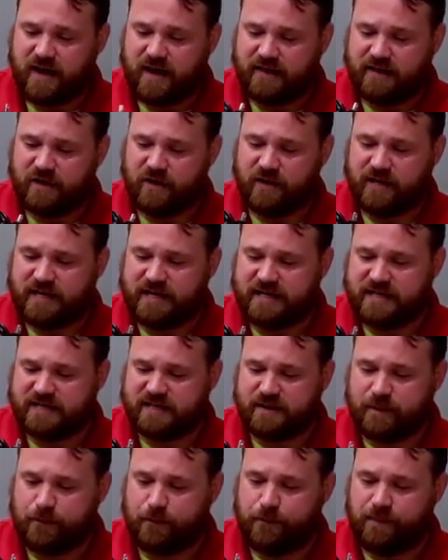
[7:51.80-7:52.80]
and there
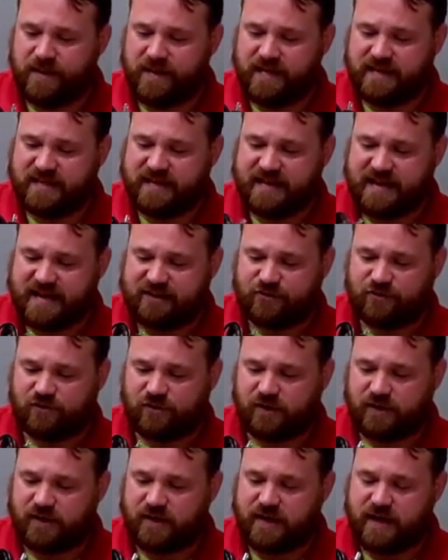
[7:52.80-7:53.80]
is a bit that
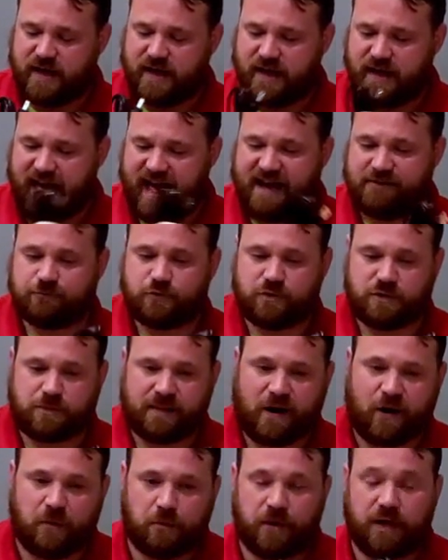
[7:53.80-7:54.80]
actually, after
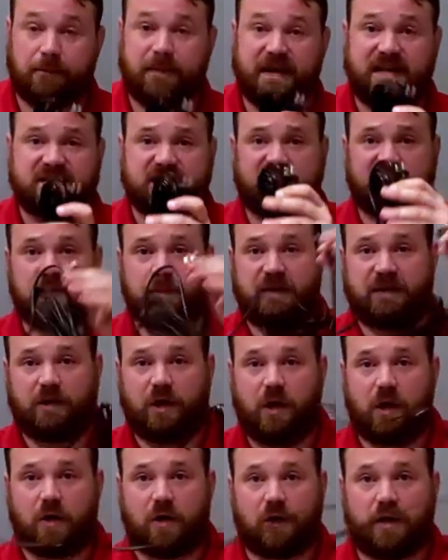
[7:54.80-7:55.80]
the power brick, makes it a little
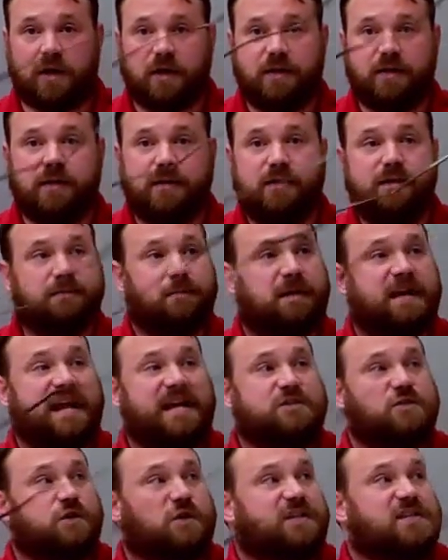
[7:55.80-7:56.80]
bit longer.
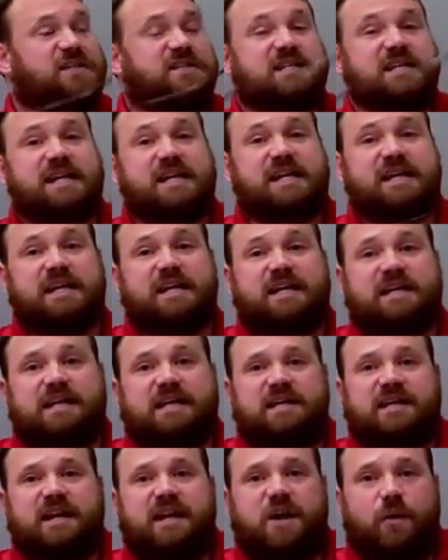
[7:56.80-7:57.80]
But as you can see,
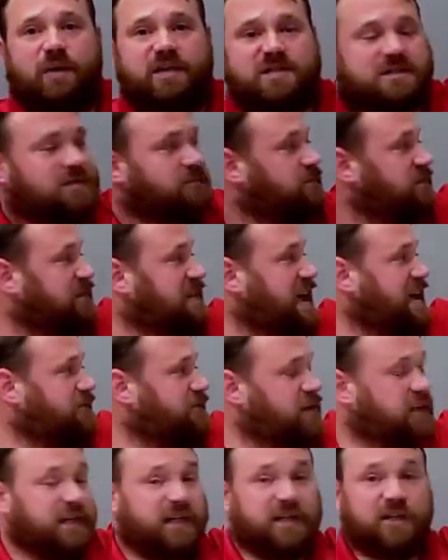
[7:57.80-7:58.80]
you know, it's
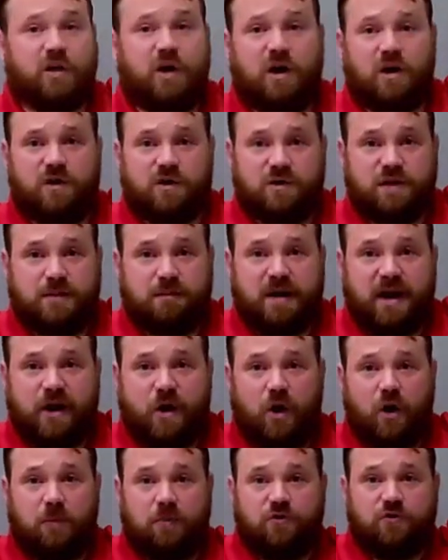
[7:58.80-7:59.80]
definitely longer than my